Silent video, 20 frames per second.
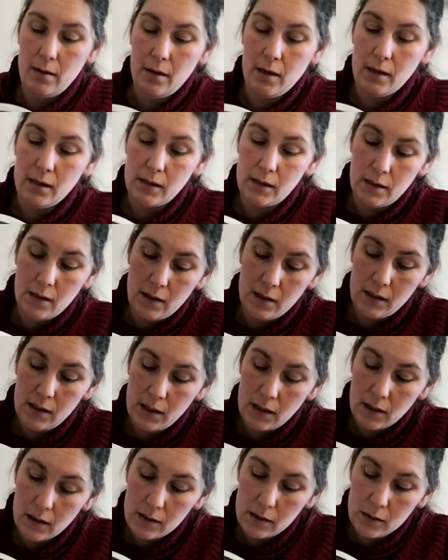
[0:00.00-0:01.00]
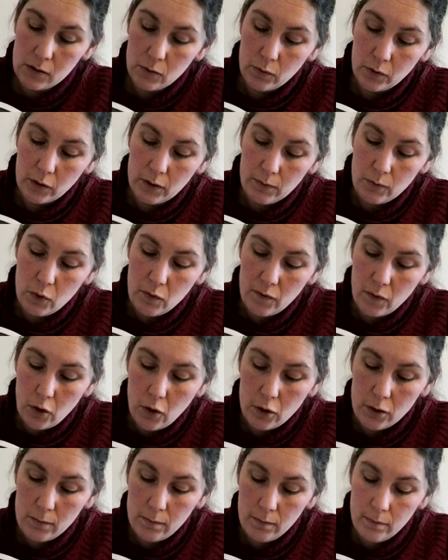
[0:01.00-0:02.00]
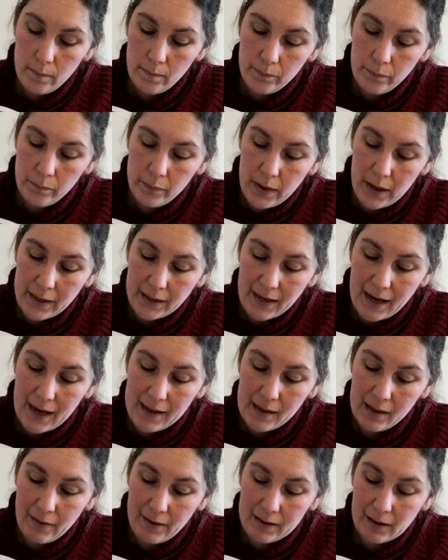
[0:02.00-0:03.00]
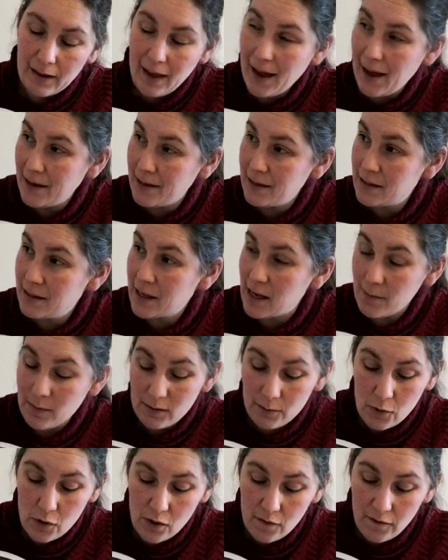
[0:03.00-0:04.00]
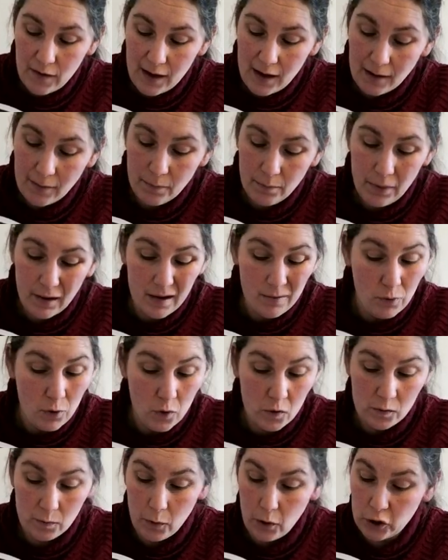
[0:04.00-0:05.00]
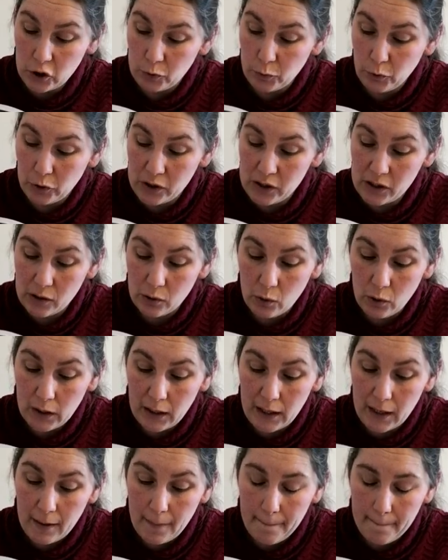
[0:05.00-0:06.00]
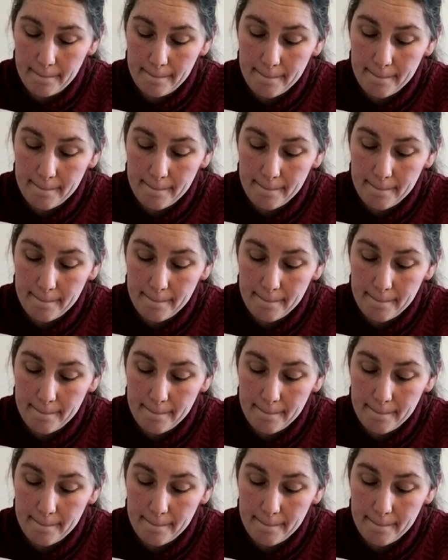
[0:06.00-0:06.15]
That's 6. We're going to move it on. But again, the little hand keeps moving, but it moves much more slowly.